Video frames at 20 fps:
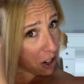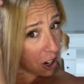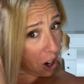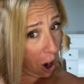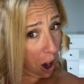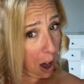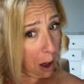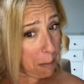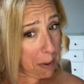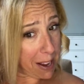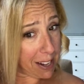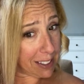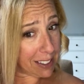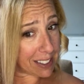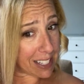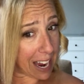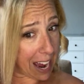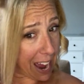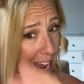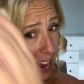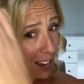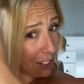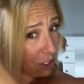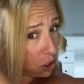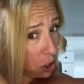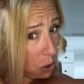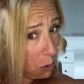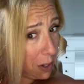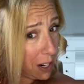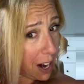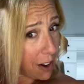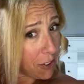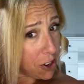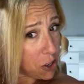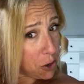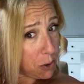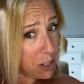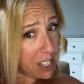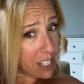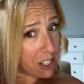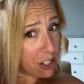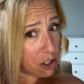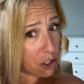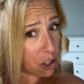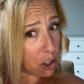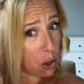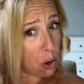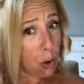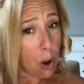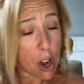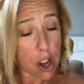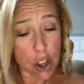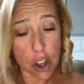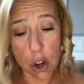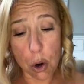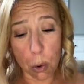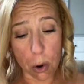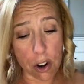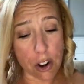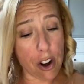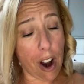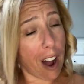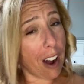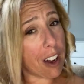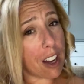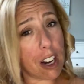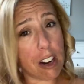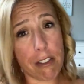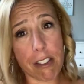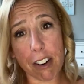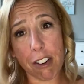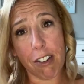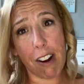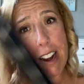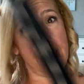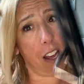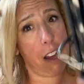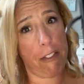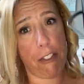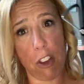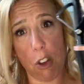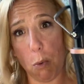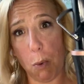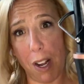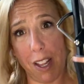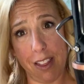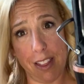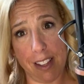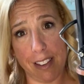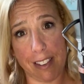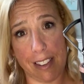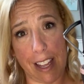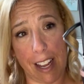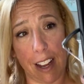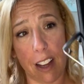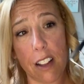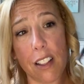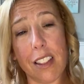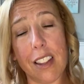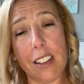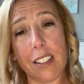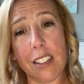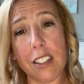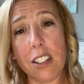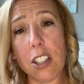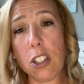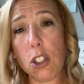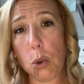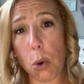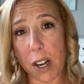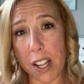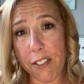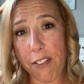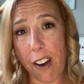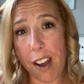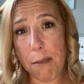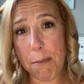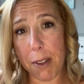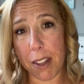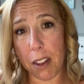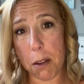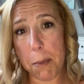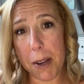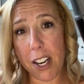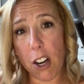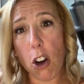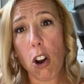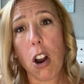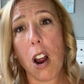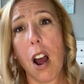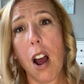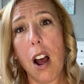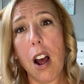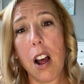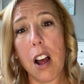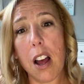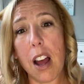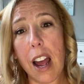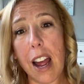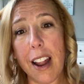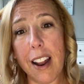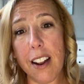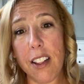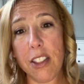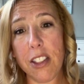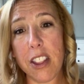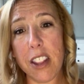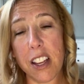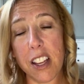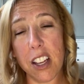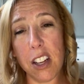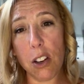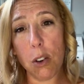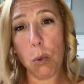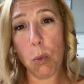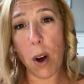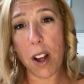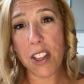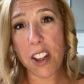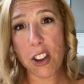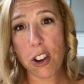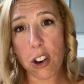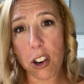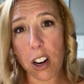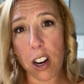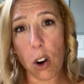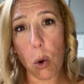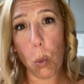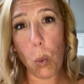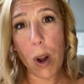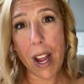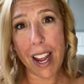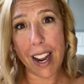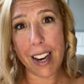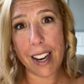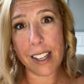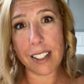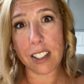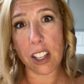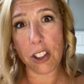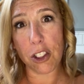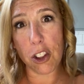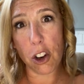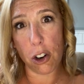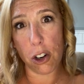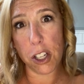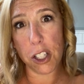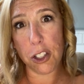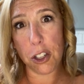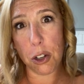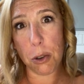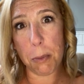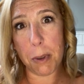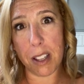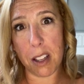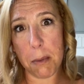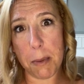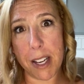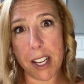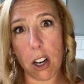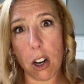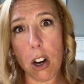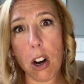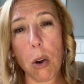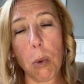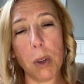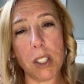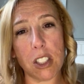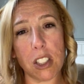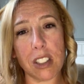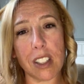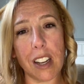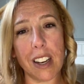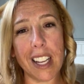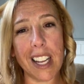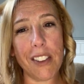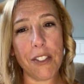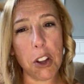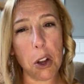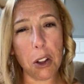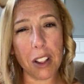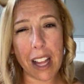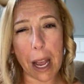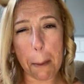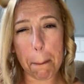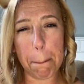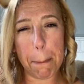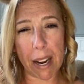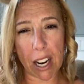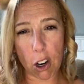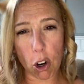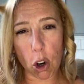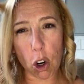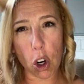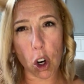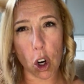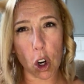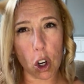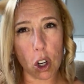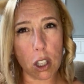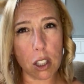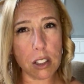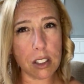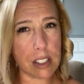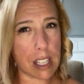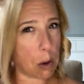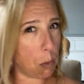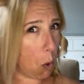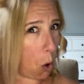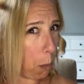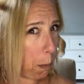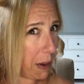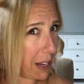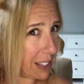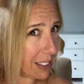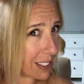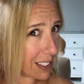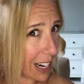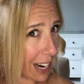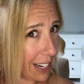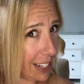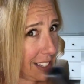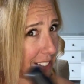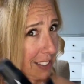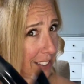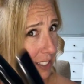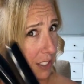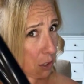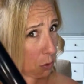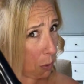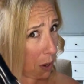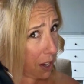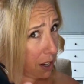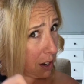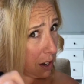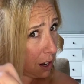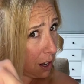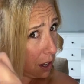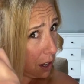comment, tag, do whatever you need to do. You are not going to regret if you win this thing. This is the 25 millimeter. And the one that you're going to win is a 32 millimeter, which is going to give you like bigger curls. They won't be as tight as this one.